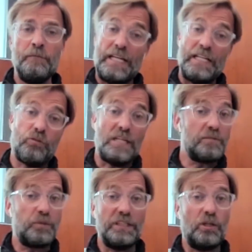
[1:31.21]
That's for us
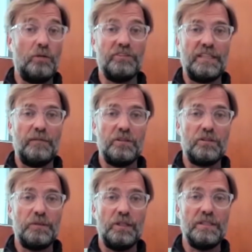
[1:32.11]
pretty comfortable,
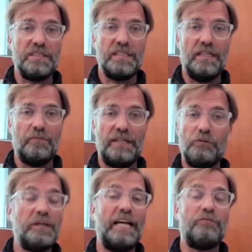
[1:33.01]
to be honest. And we
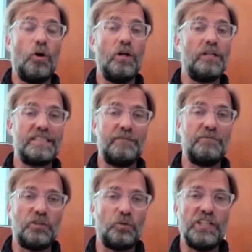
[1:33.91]
will have all the same
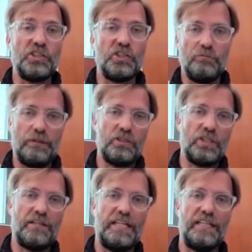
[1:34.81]
situation, which
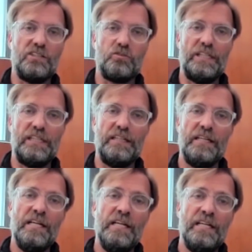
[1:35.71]
I think
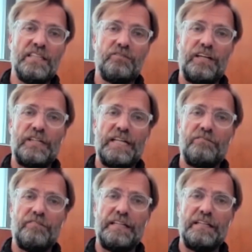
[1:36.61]
is fair
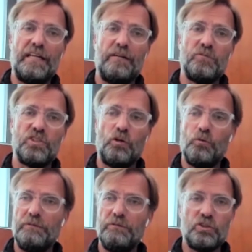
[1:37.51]
enough. And so
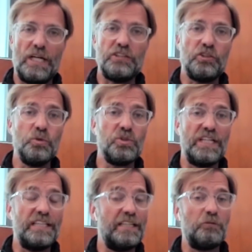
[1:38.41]
we will try to
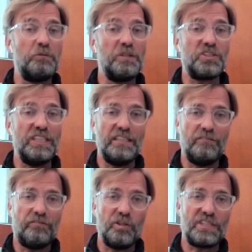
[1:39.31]
use that, and we will see in
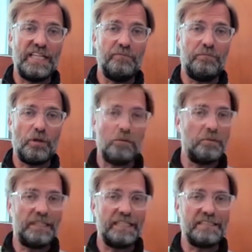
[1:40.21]
the first game,
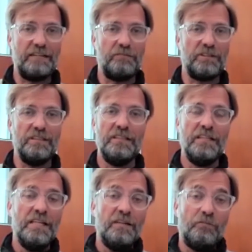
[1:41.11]
probably against Everton,
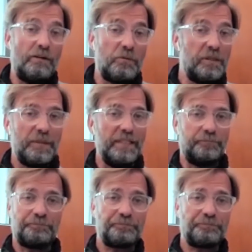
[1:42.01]
where we will be.